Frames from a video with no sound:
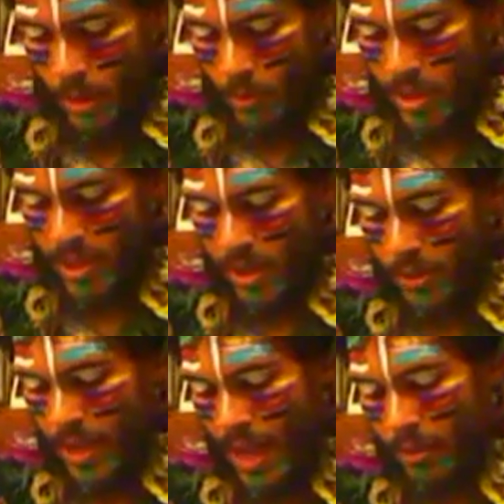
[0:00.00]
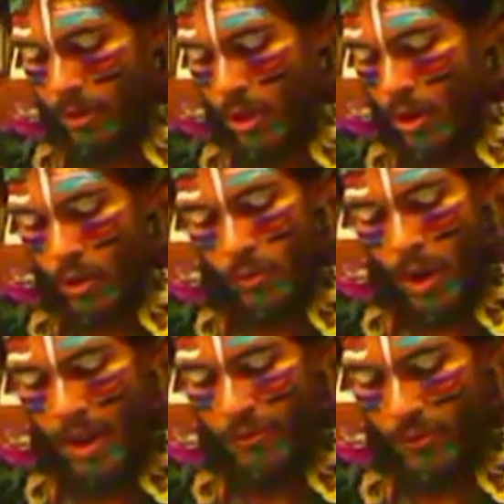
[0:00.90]
We shall now learn
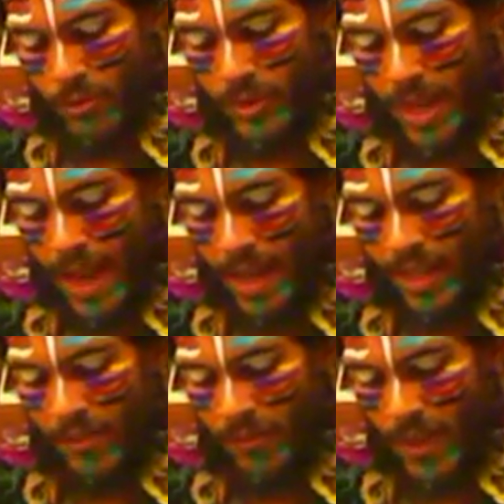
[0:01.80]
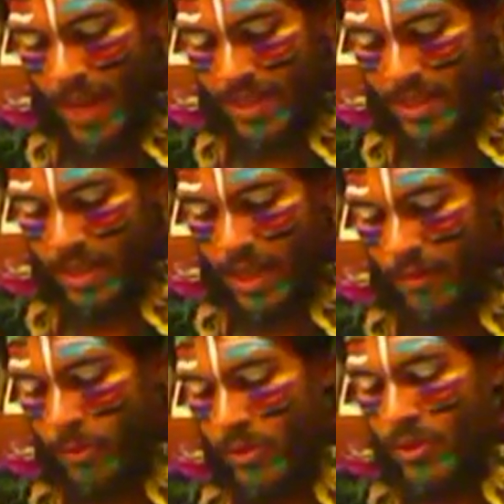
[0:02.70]
why fruit diet and fasting
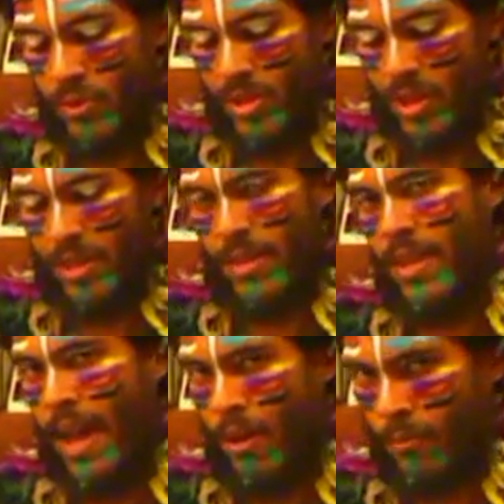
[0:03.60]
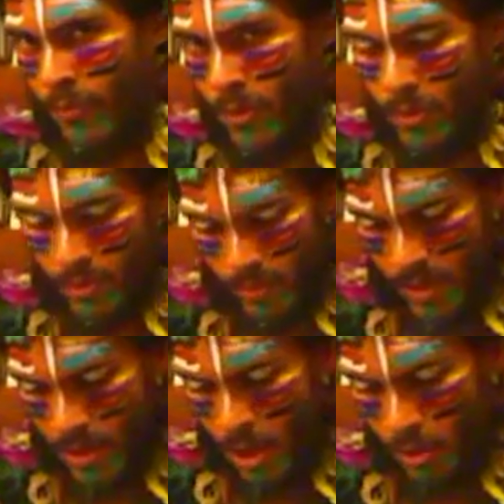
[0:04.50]
have produced such doubtful
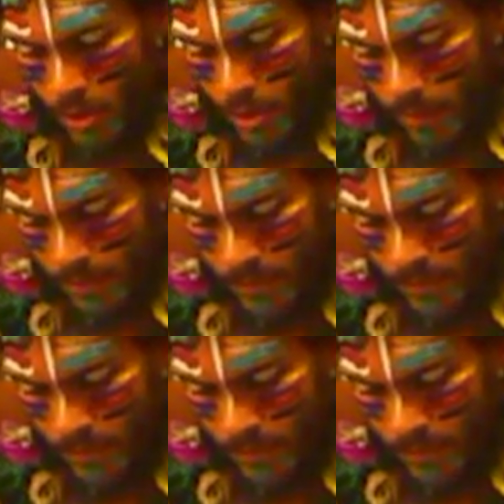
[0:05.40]
results